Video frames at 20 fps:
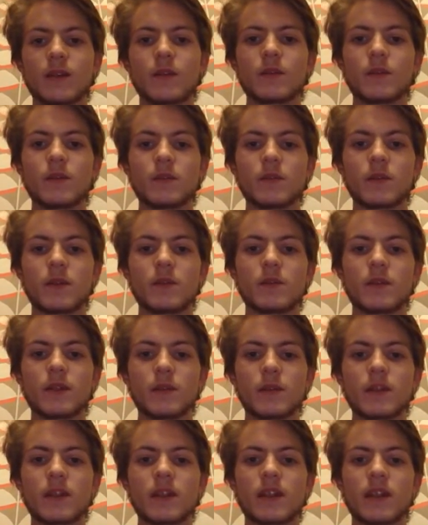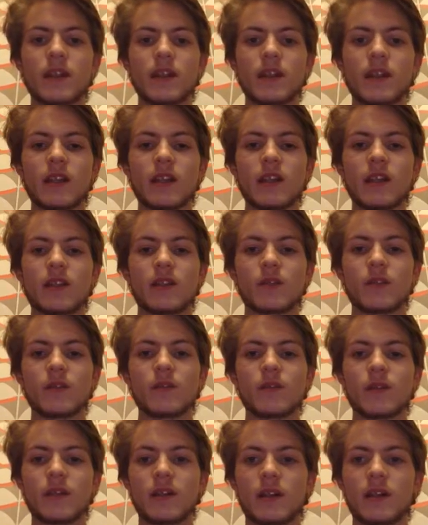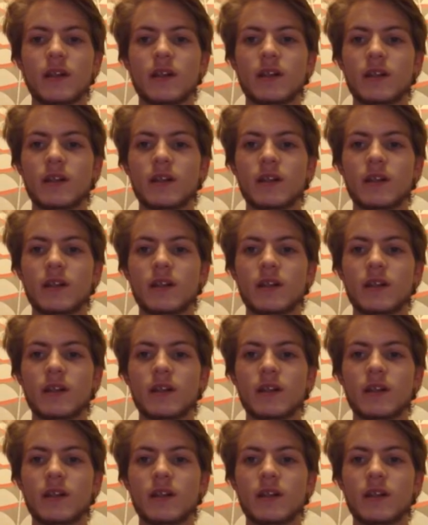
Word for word: we're, we're gonna need to. Uh,